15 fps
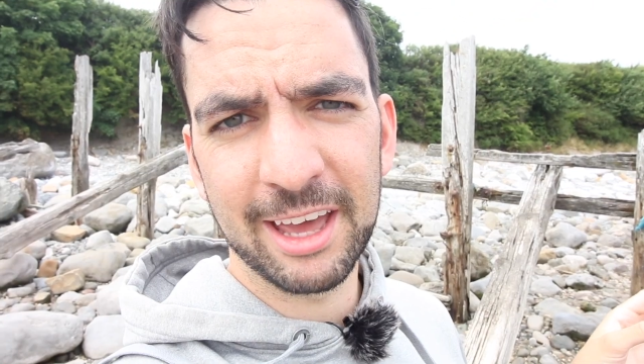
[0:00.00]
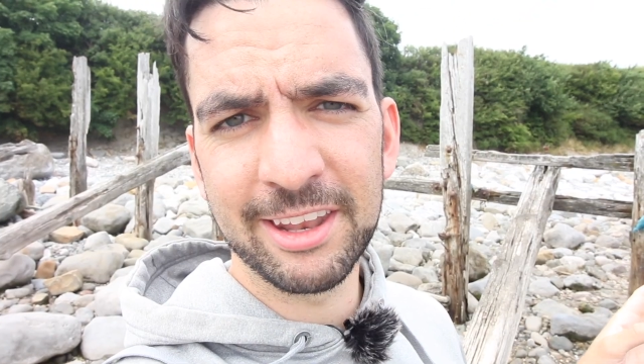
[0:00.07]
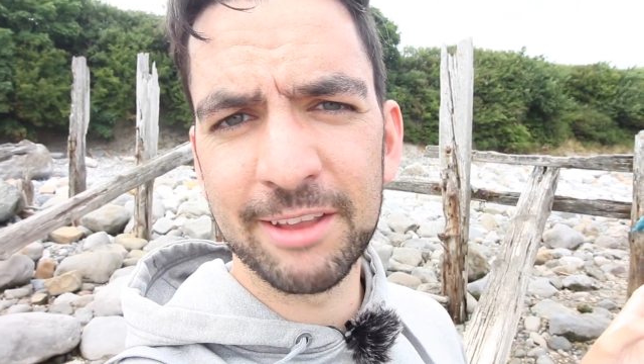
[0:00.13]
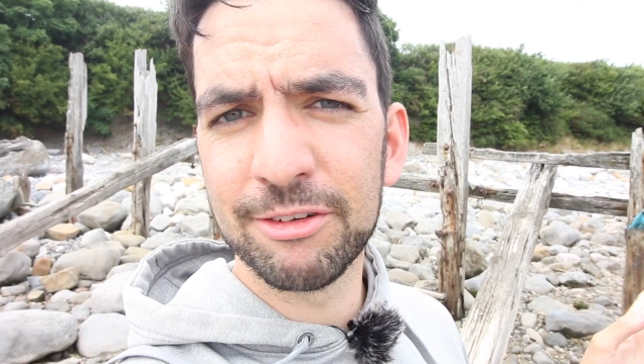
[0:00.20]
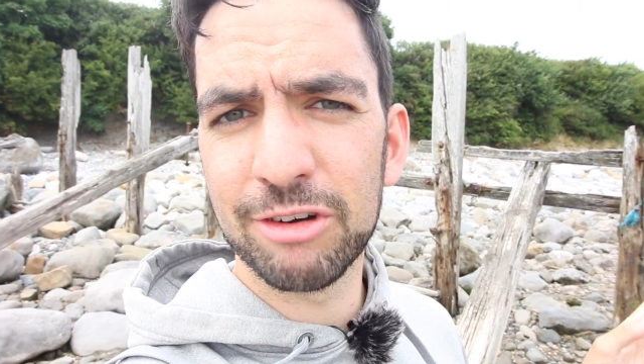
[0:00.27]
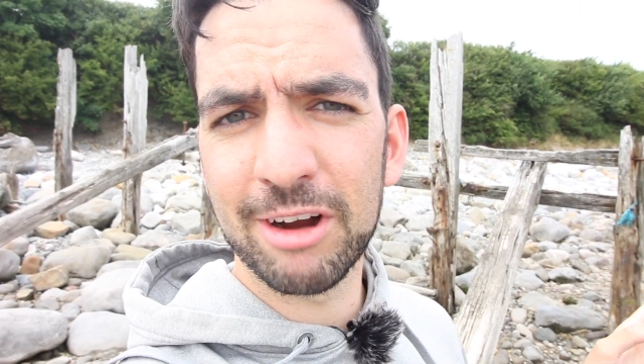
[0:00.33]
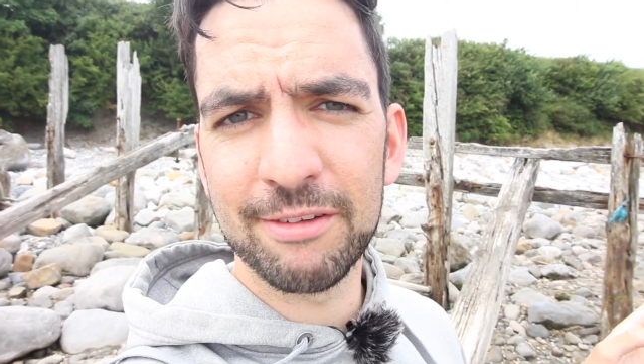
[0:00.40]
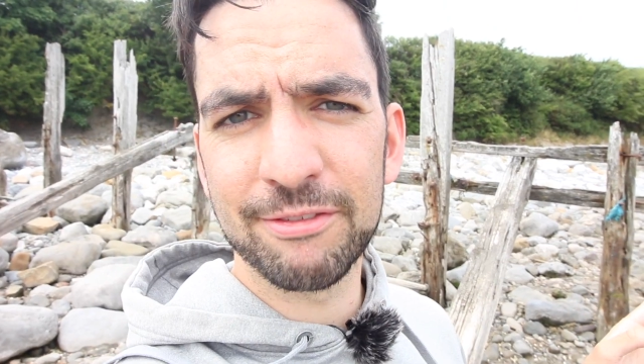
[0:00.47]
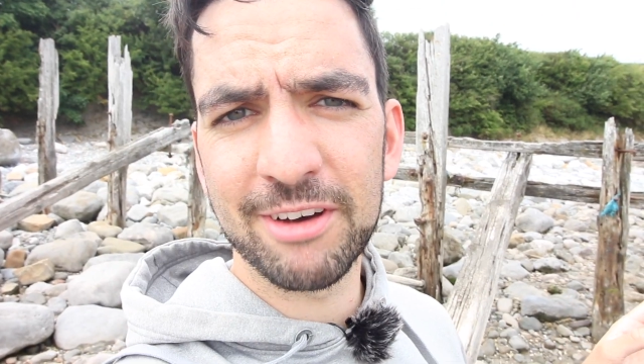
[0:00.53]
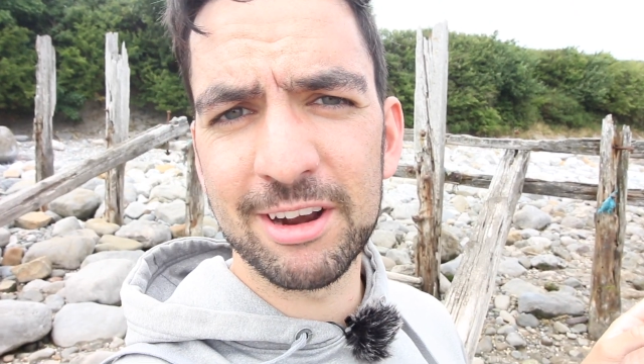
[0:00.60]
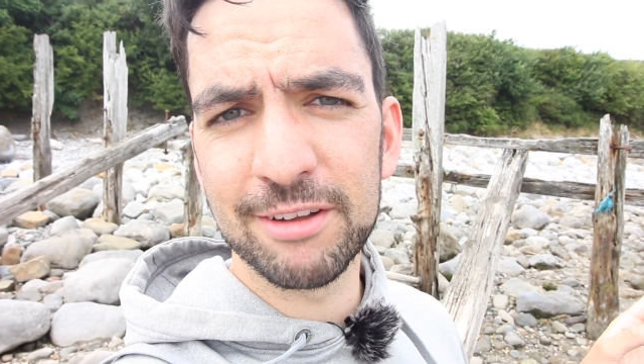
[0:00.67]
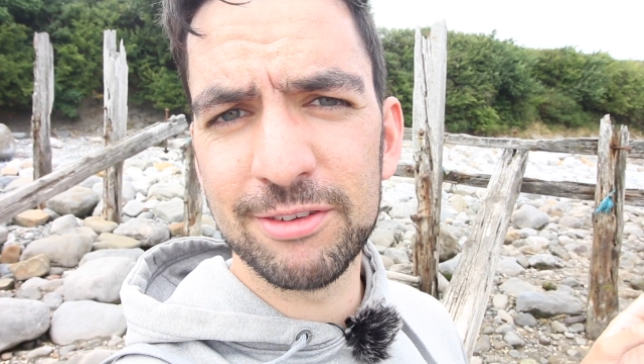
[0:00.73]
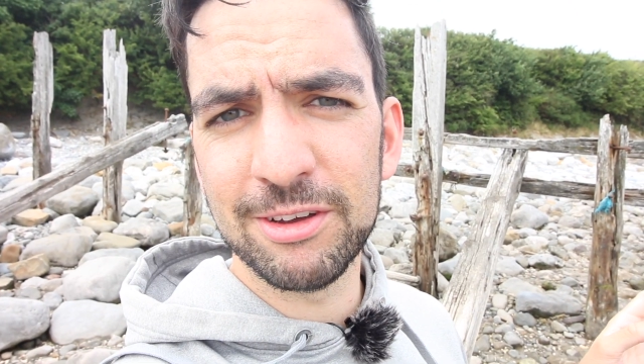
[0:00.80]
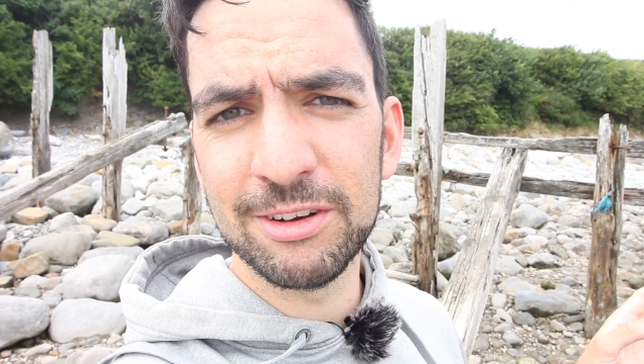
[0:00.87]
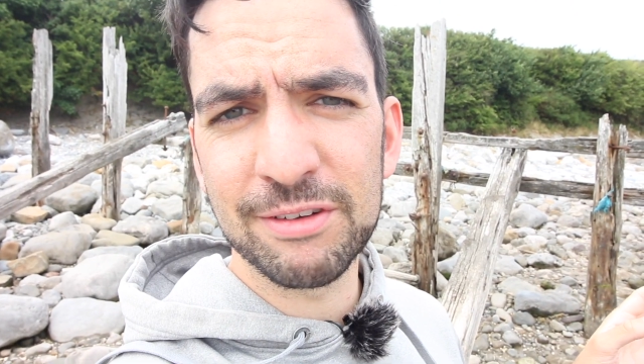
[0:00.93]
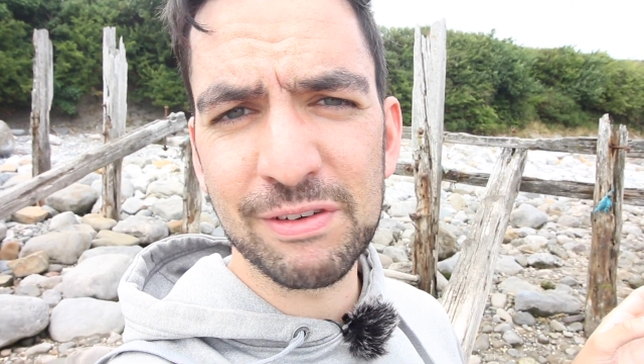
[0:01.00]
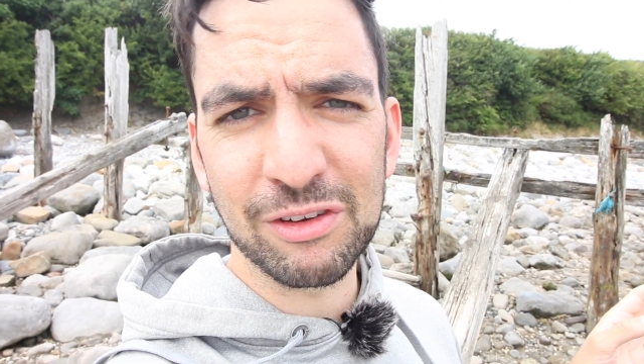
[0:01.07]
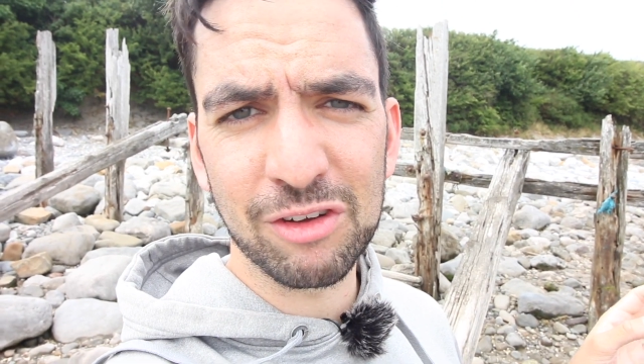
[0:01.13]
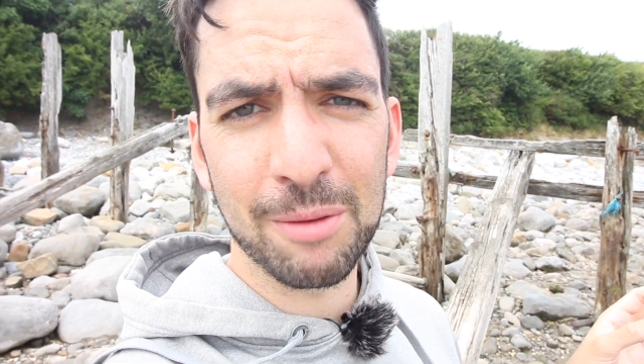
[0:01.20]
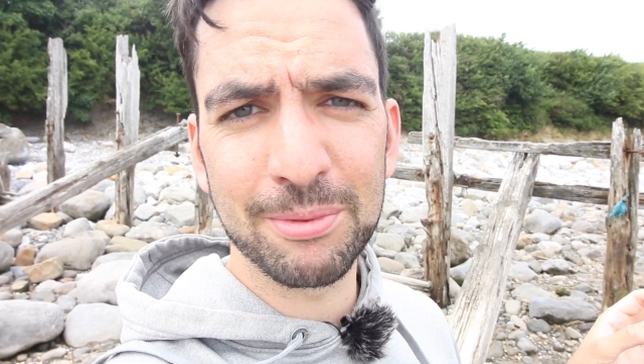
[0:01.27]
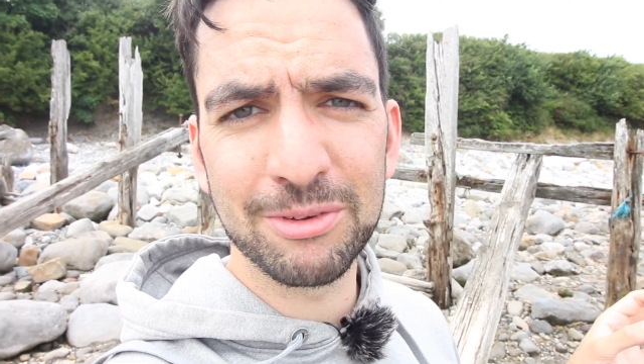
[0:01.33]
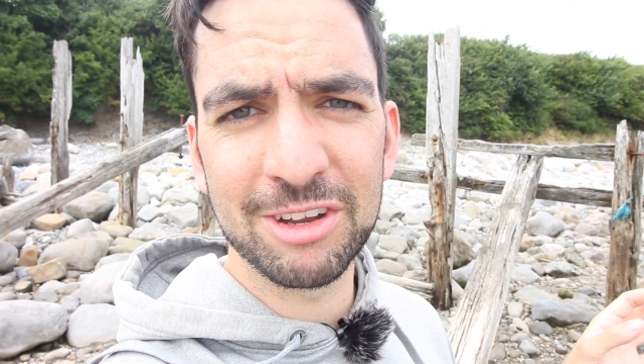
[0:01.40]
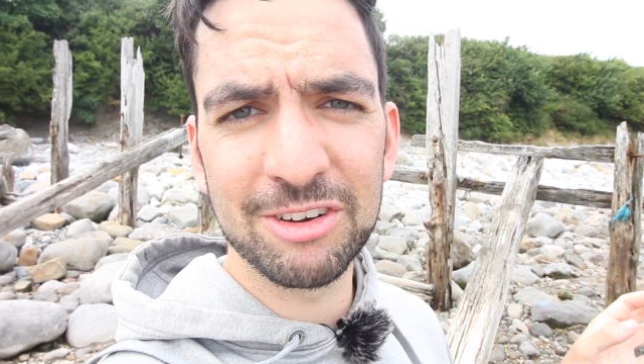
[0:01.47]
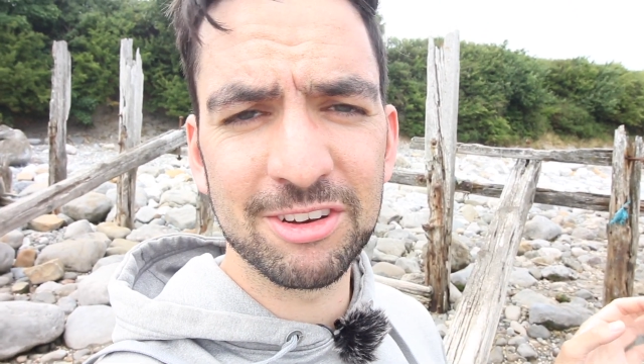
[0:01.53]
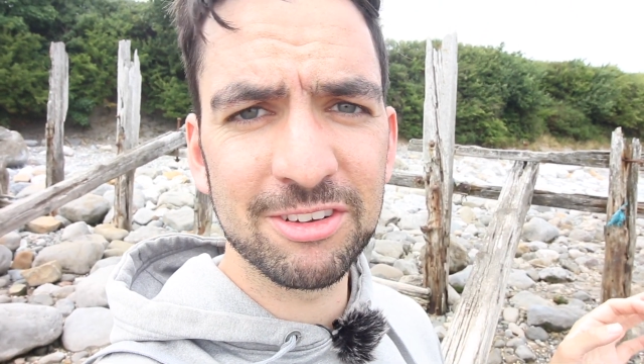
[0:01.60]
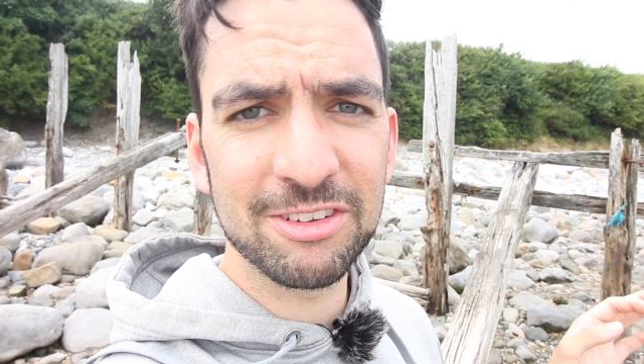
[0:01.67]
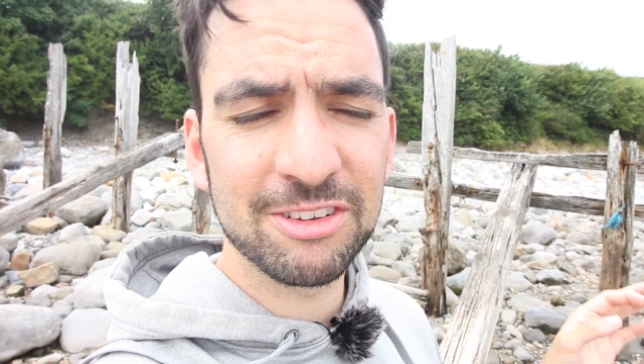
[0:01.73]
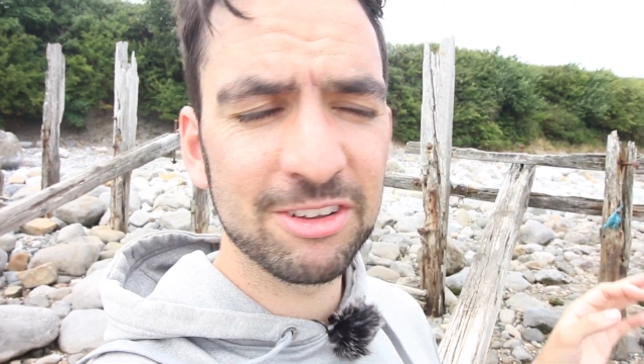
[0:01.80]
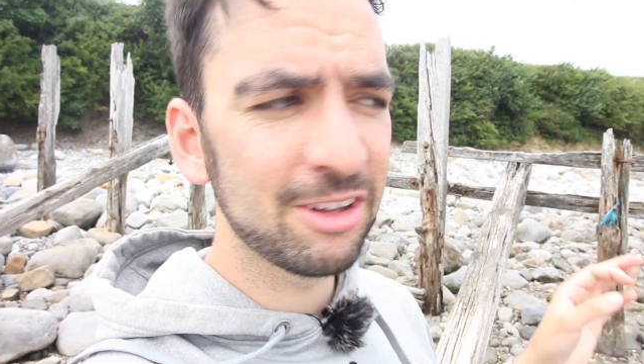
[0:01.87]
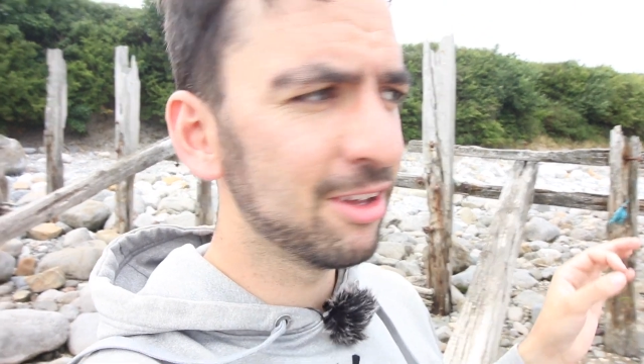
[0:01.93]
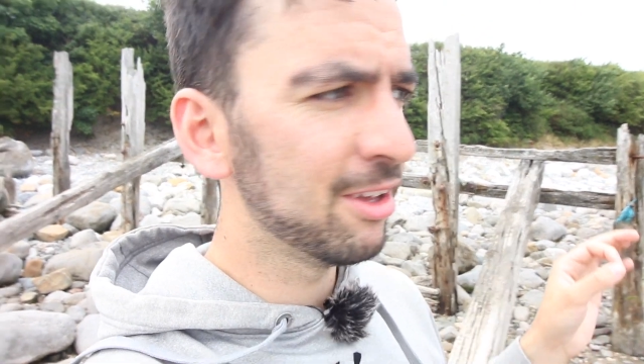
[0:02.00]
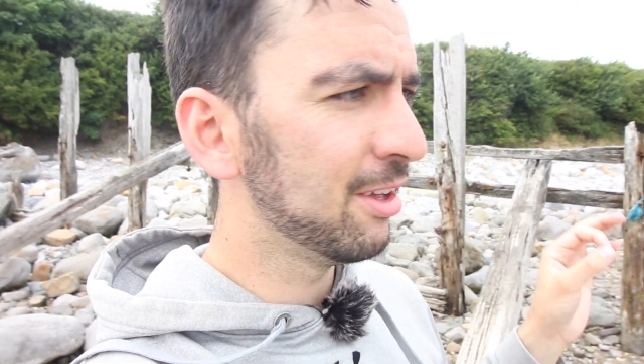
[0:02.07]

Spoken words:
and then try and find a few different compositions